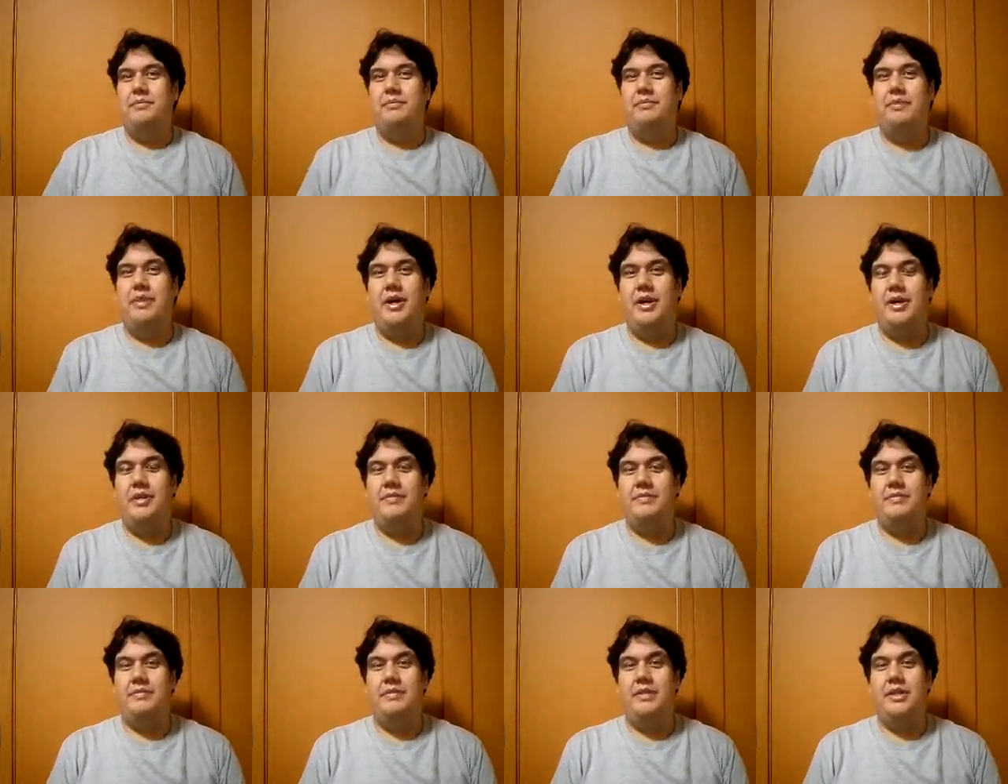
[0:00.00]

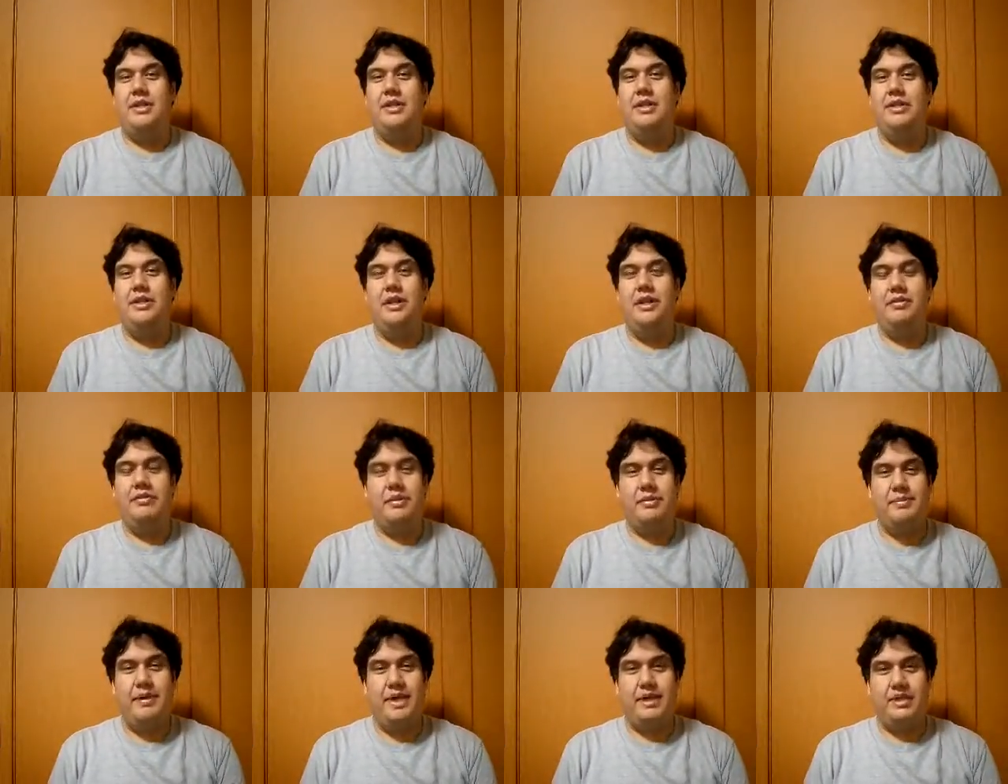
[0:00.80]
But, over
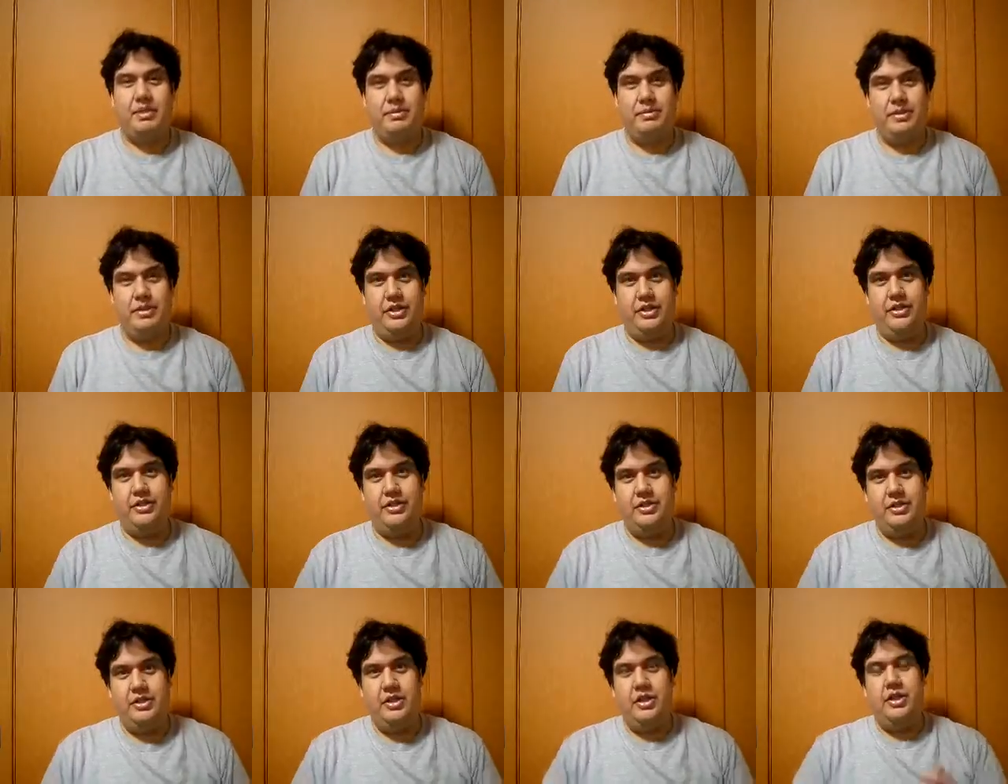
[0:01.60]
the past couple of
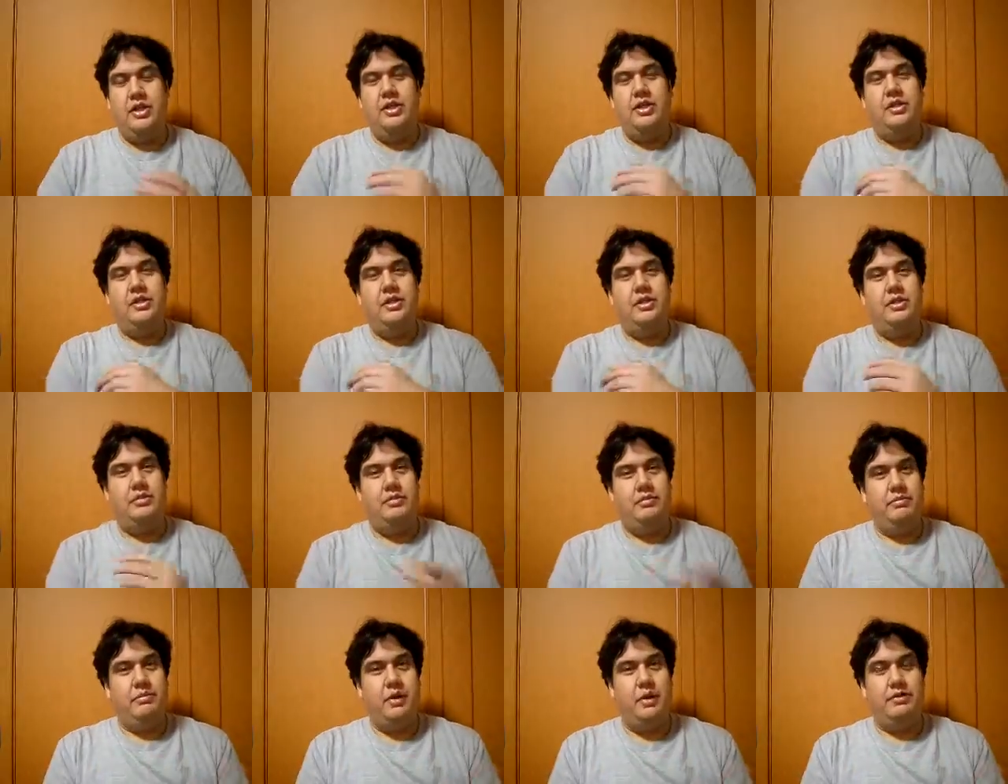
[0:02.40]
years,
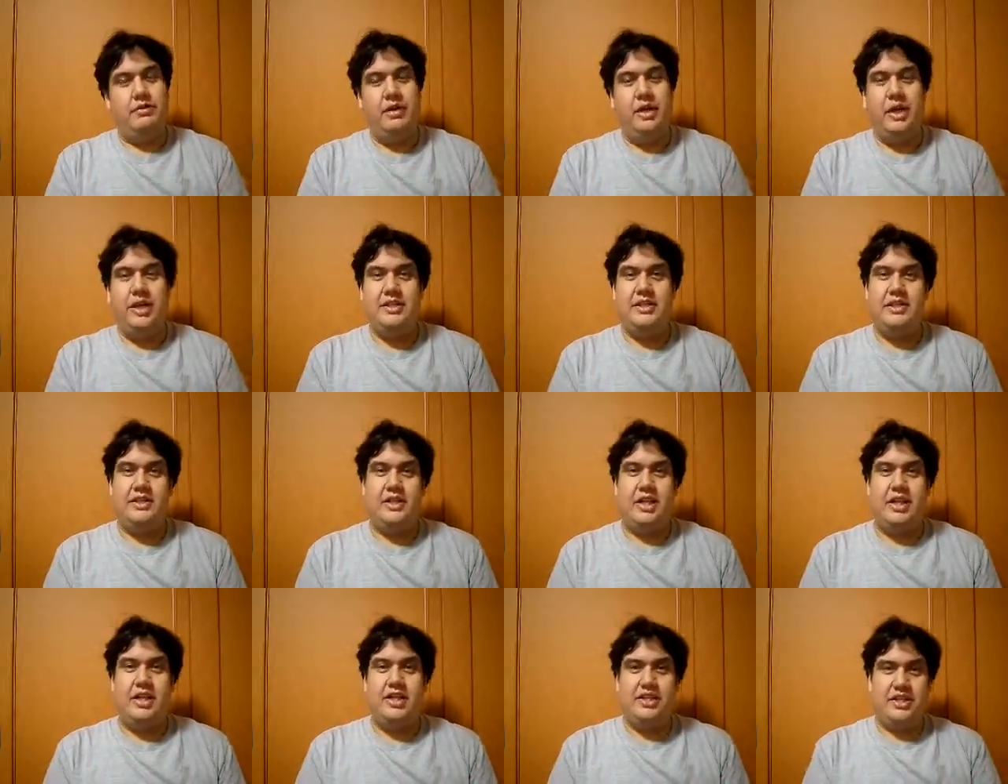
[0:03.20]
Marvel has
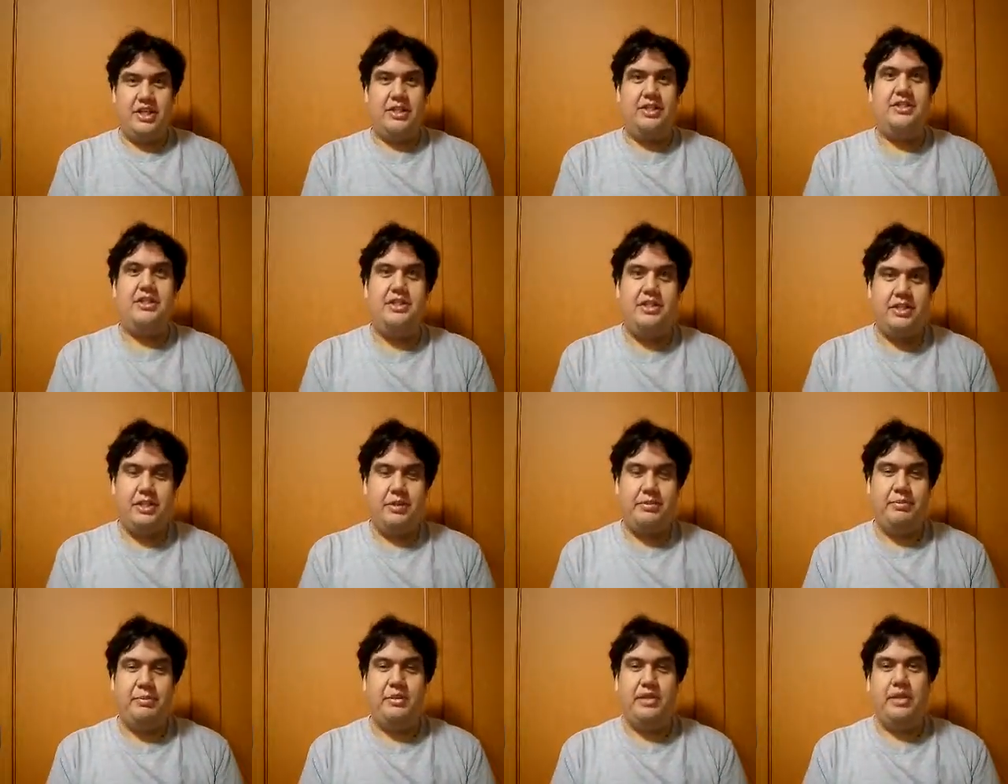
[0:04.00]
decided to change things
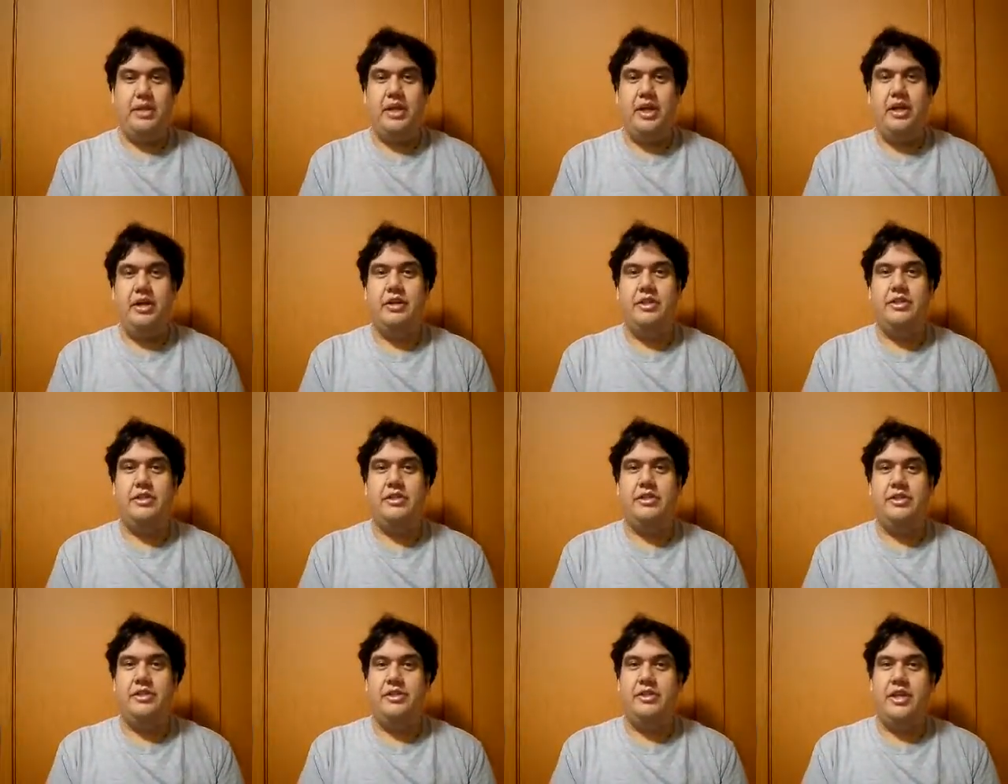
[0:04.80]
up with their
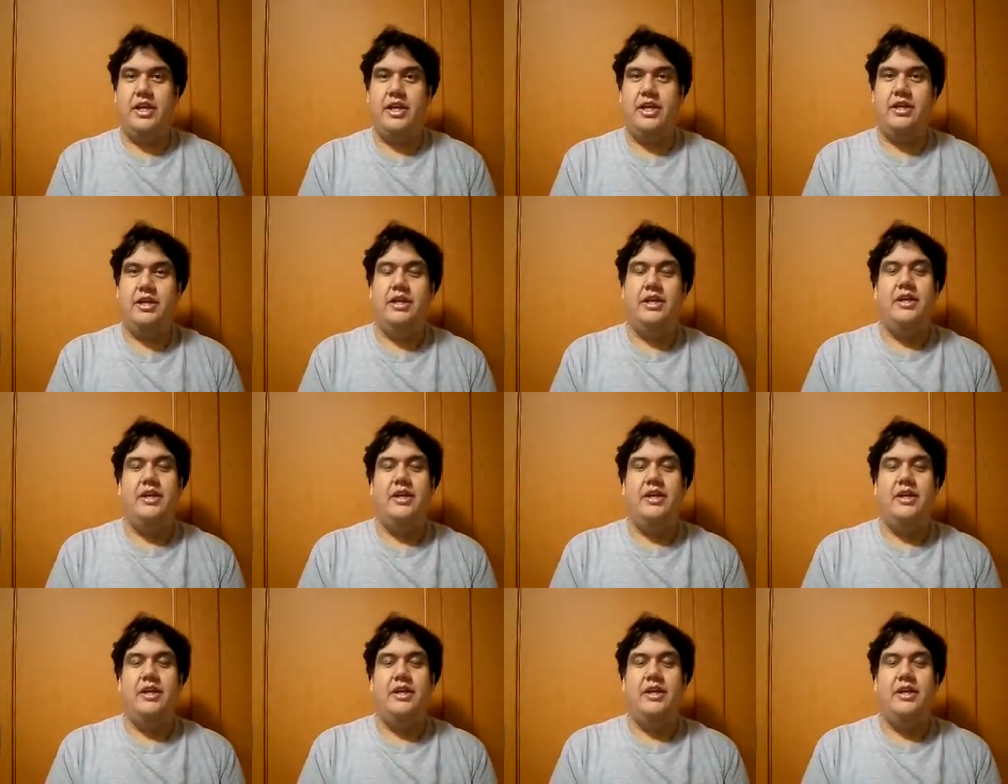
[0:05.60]
characters, and